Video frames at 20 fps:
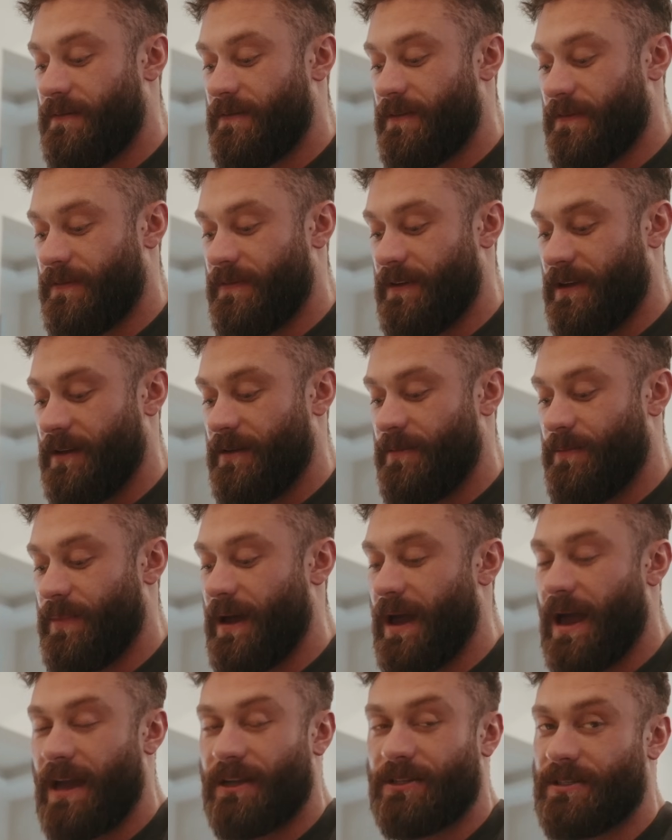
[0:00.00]
for Phil.
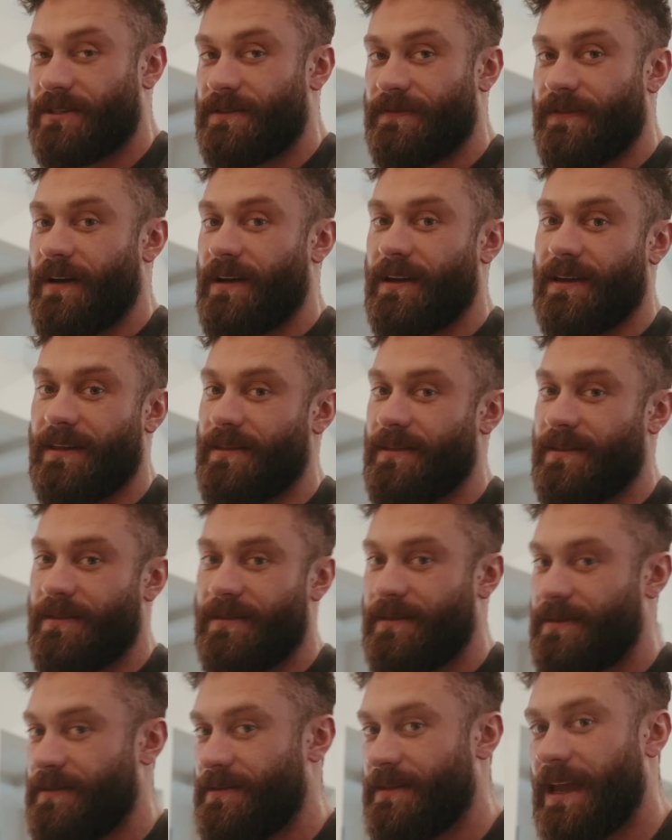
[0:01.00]
But I just fucking,
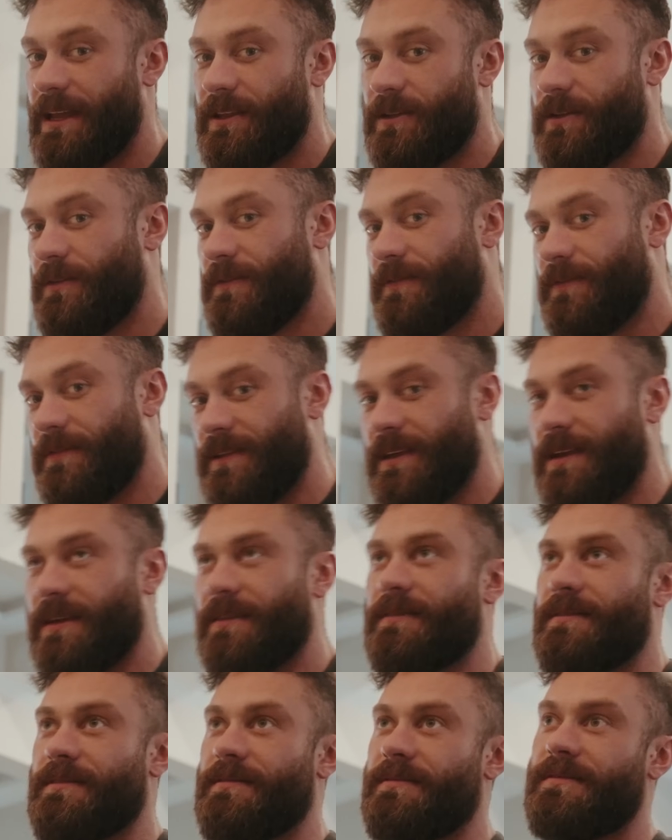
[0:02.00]
that dude's physique
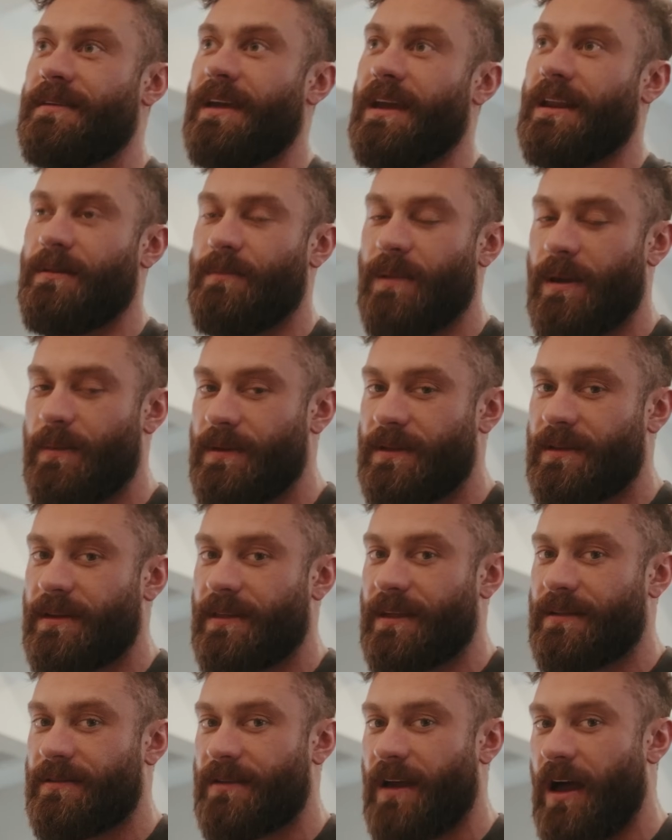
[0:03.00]
is insane. Maybe it's
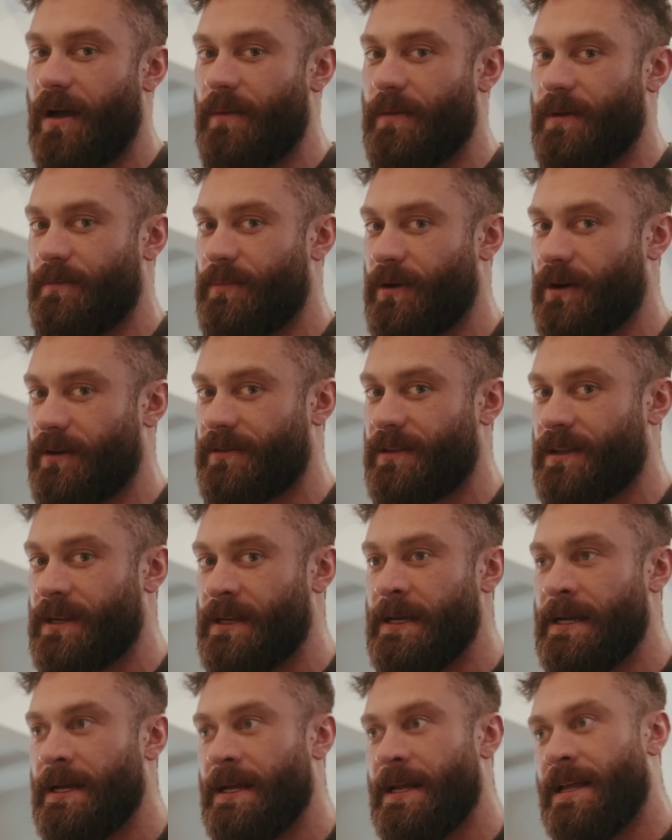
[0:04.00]
because I saw him in
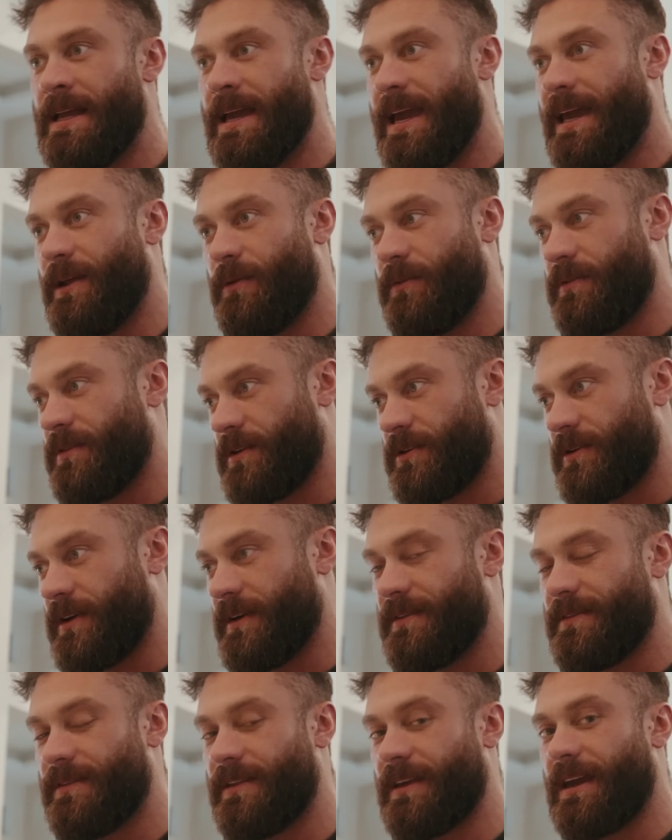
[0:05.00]
person and it was the
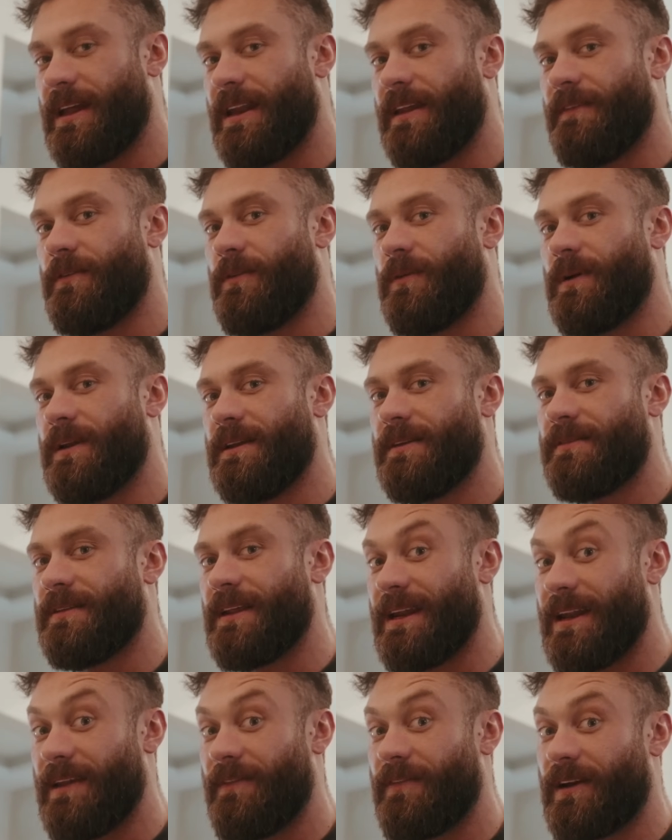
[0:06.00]
craziest thing I'd ever witnessed.
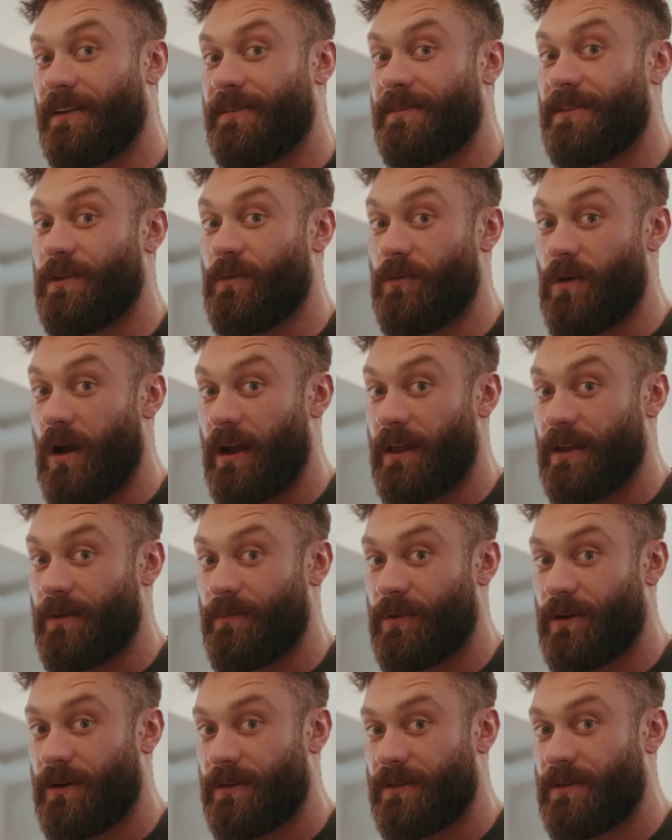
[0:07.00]
I never got to see Ronnie
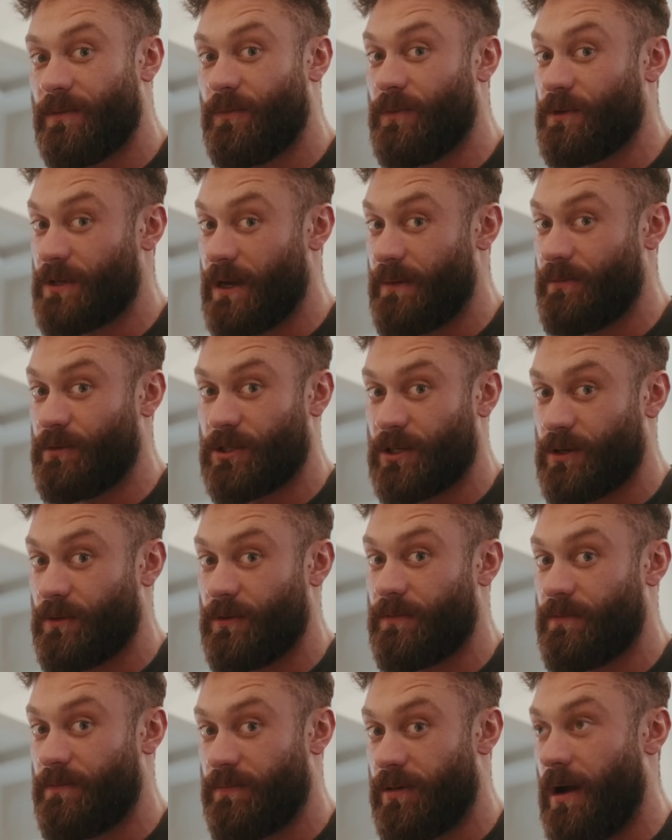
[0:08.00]
in person, which I'm sure
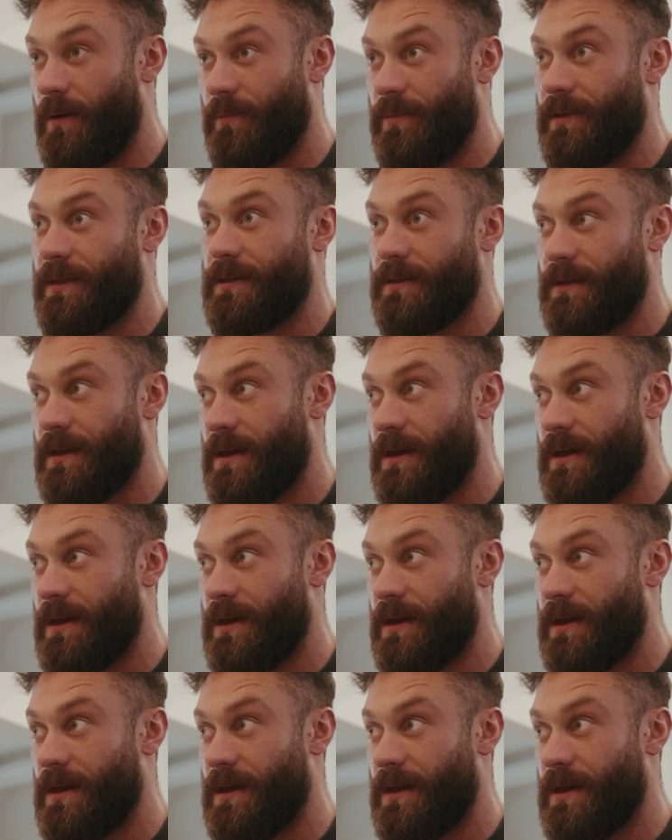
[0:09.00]
was probably